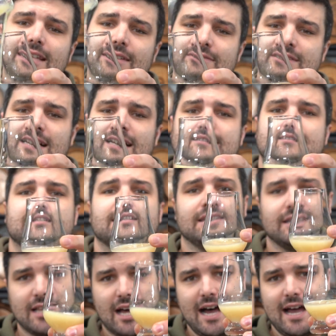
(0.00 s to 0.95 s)
gives us
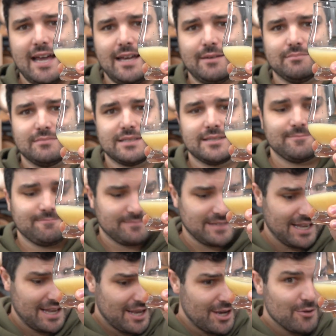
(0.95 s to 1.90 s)
limes?
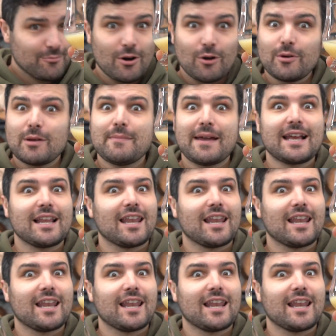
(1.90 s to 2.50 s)
Well, we make